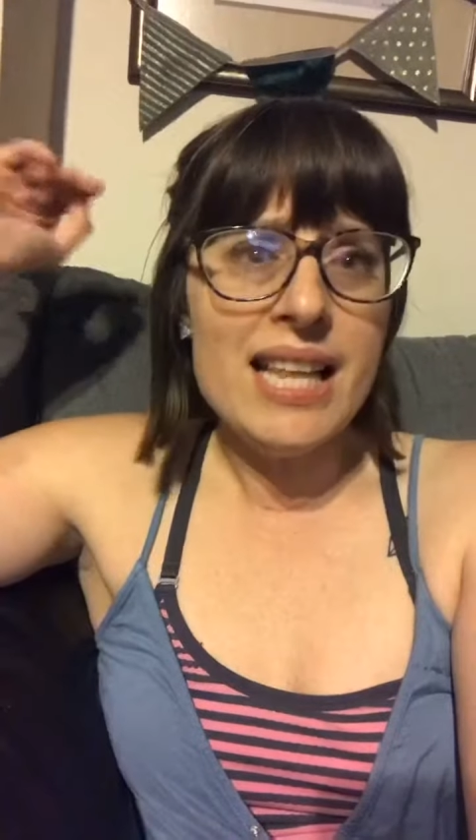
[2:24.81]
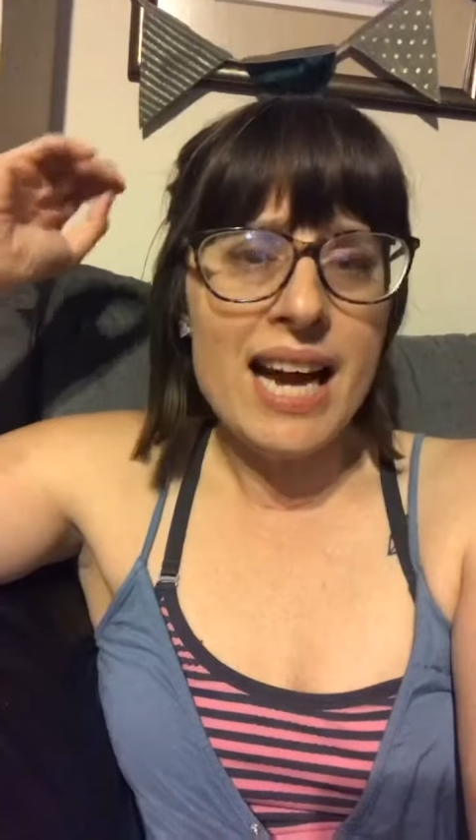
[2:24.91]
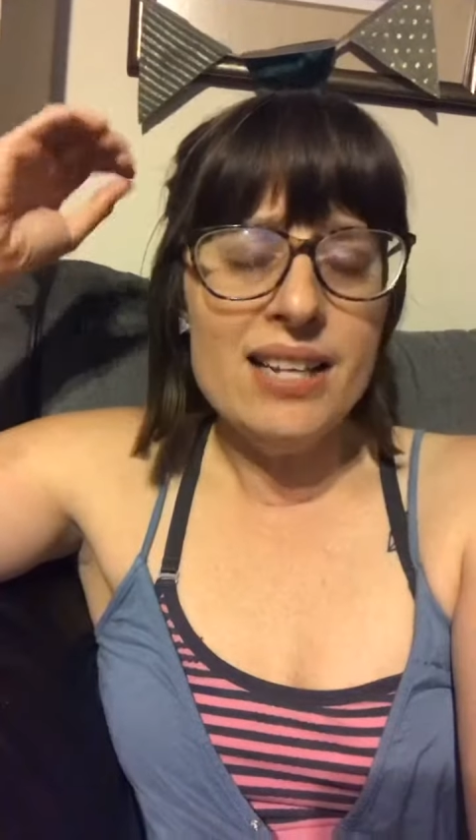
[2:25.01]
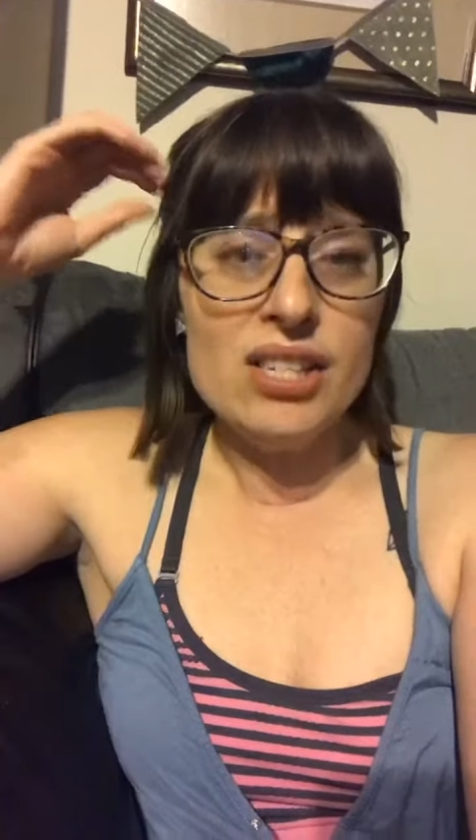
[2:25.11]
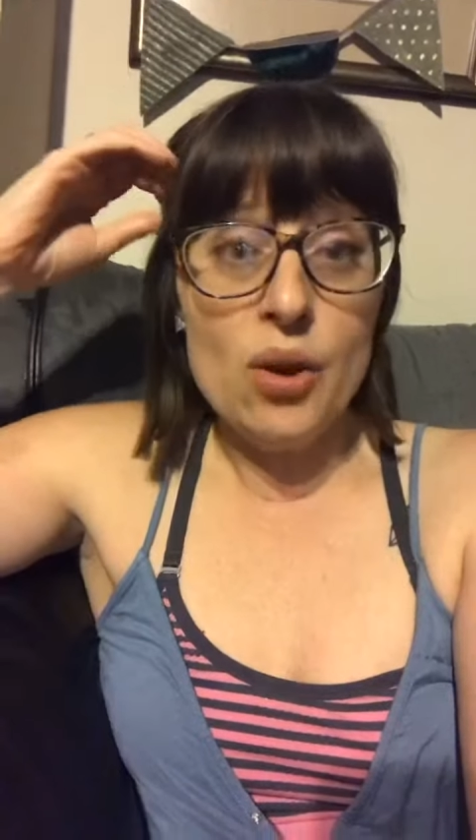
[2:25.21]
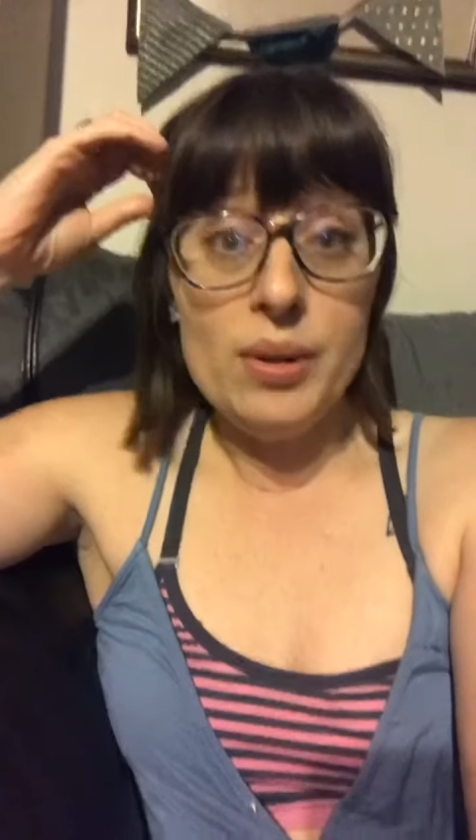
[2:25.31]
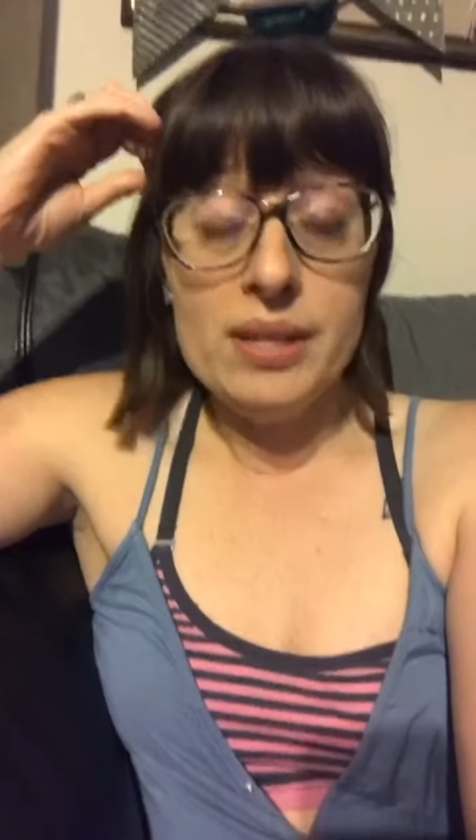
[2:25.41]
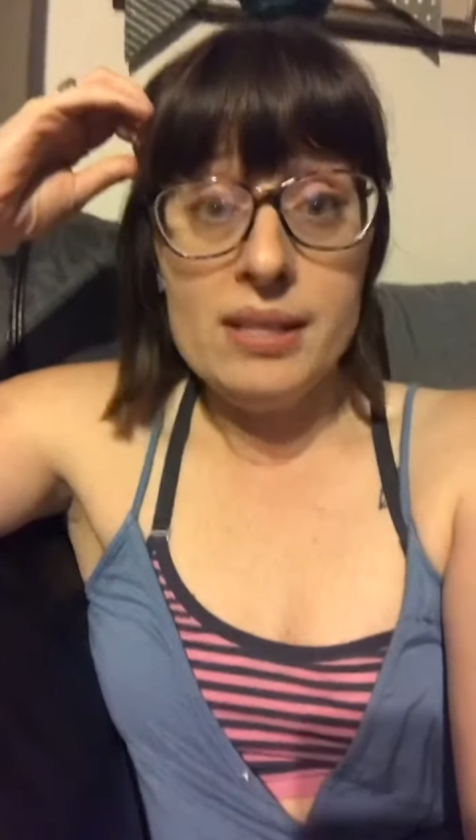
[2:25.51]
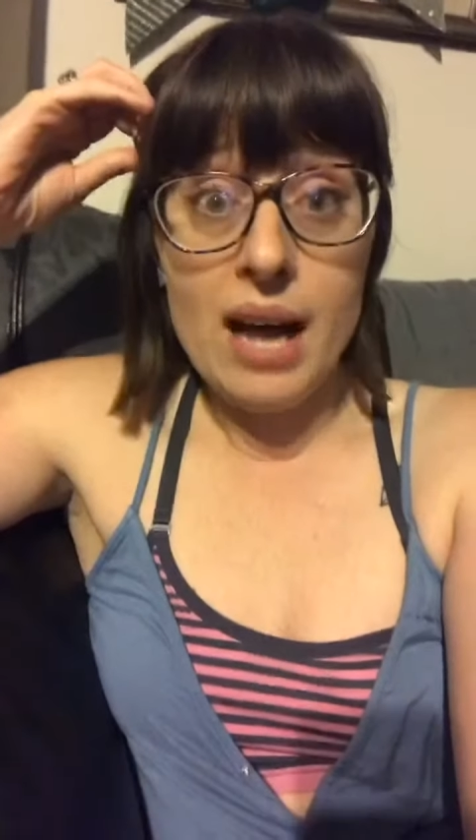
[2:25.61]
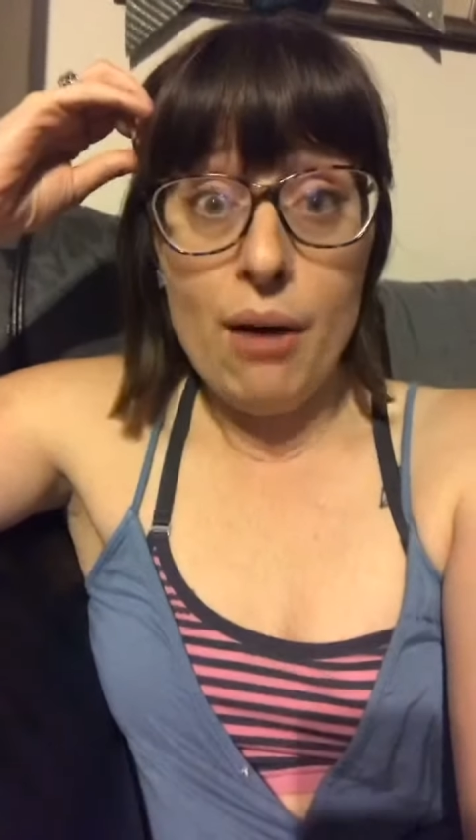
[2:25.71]
that is going
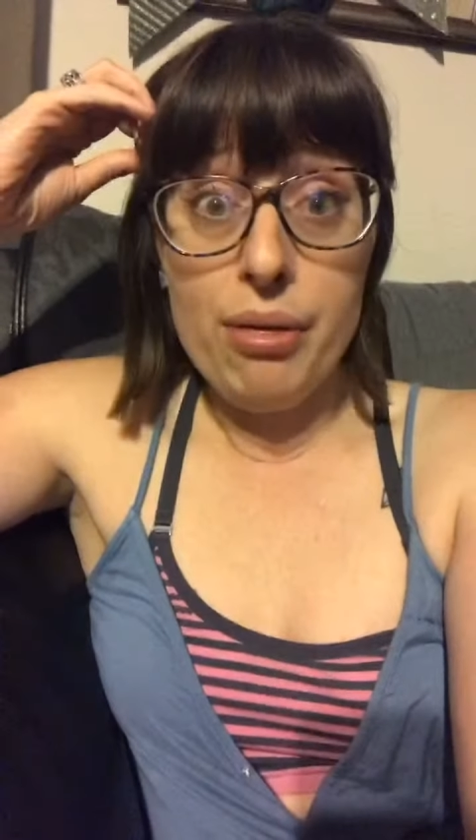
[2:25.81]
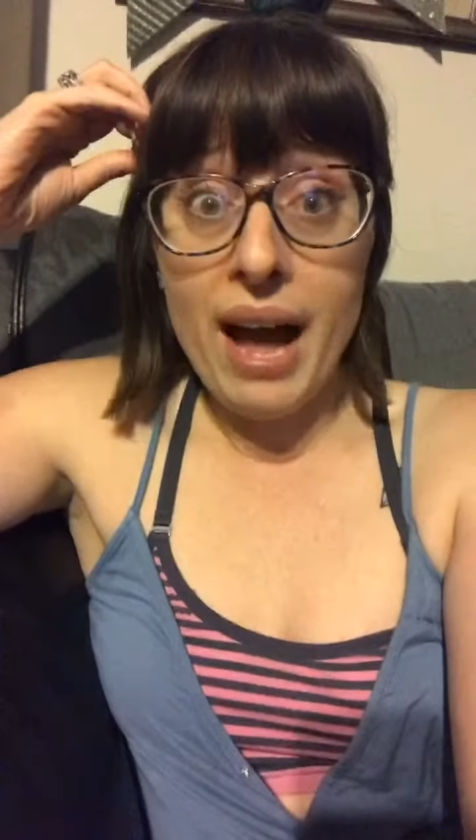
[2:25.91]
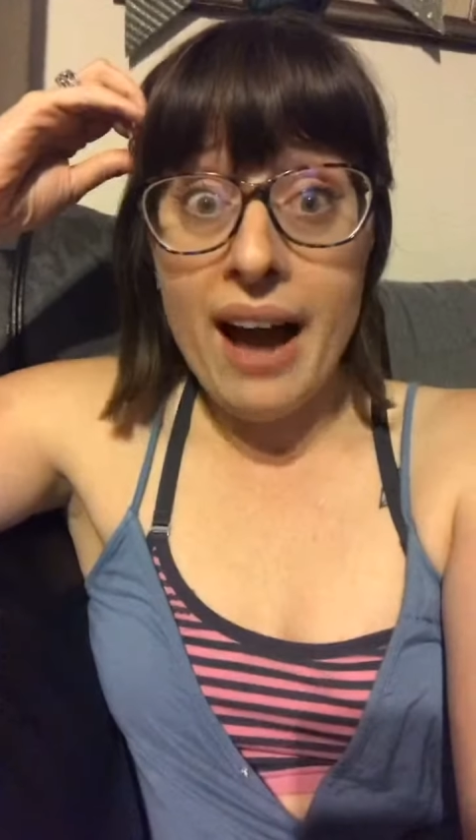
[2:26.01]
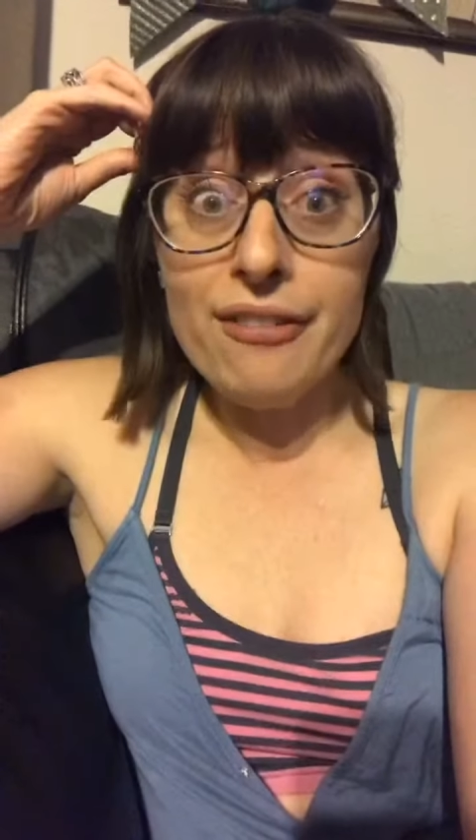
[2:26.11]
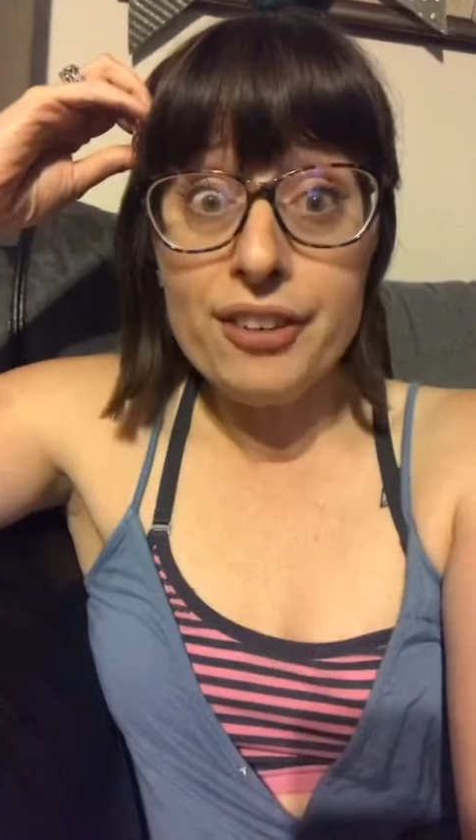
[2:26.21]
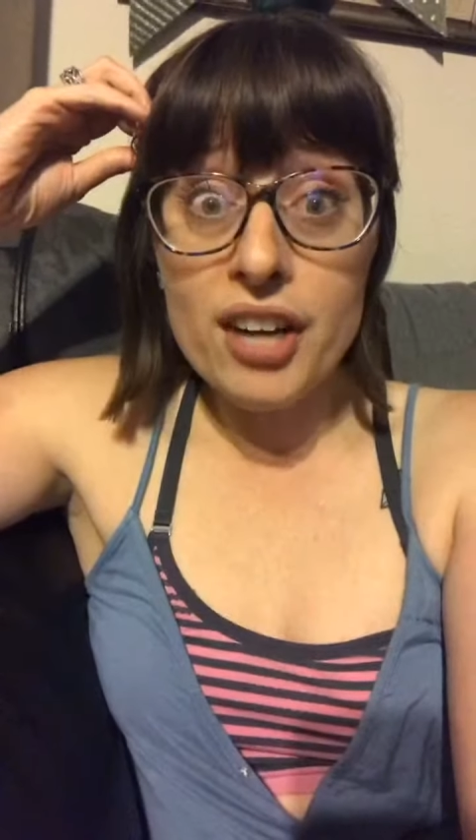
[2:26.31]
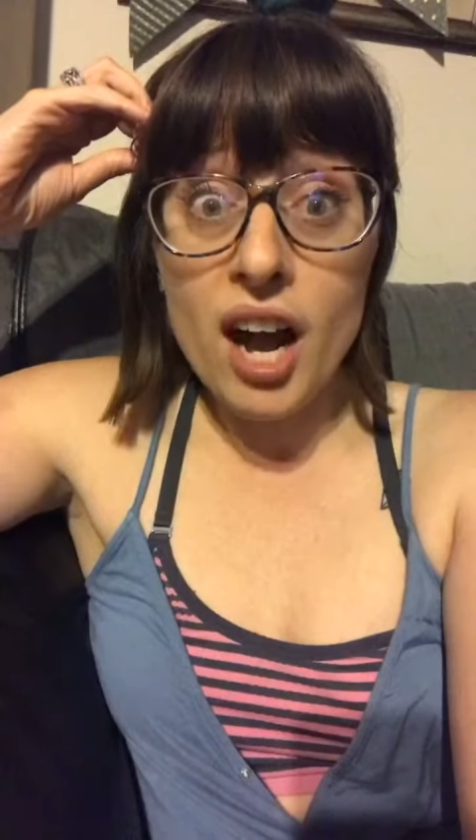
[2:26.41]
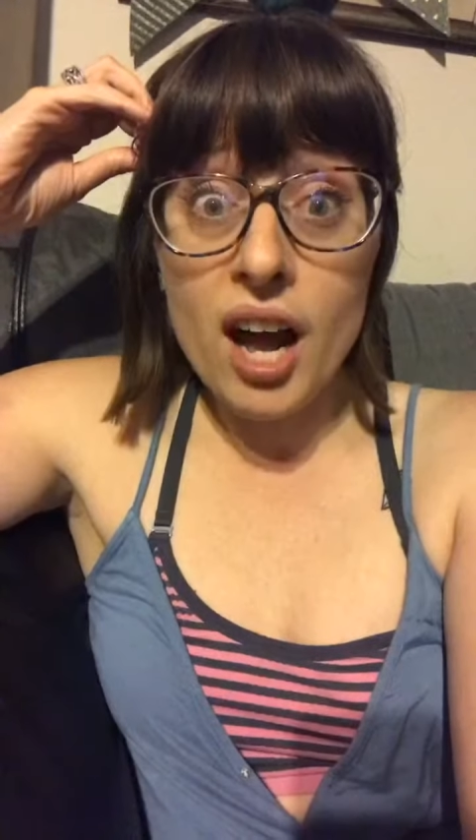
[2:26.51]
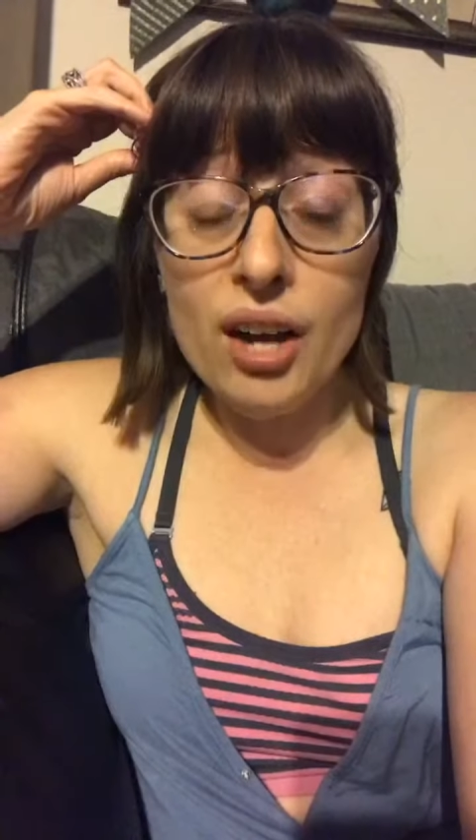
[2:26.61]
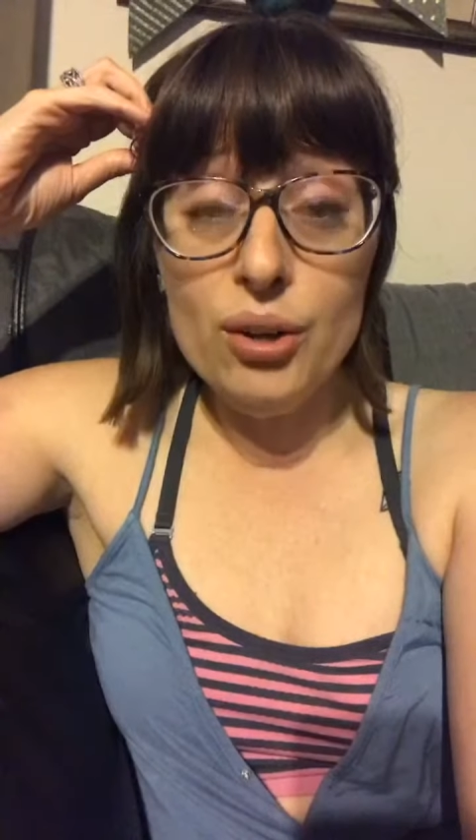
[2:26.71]
to South
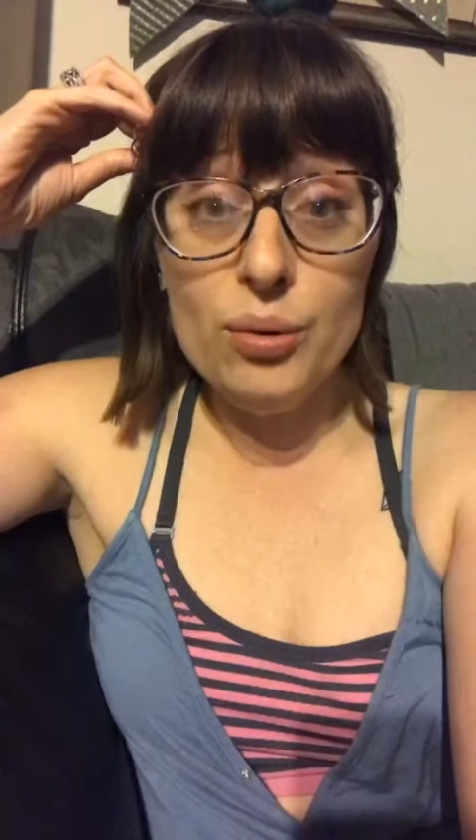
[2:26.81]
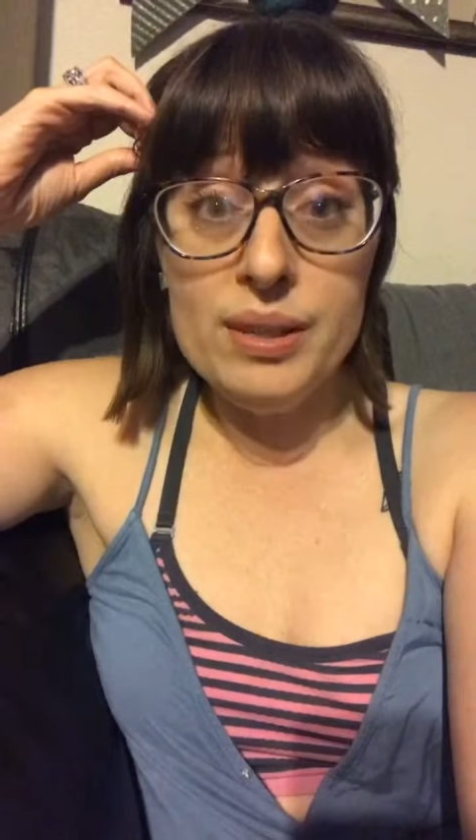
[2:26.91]
Africa who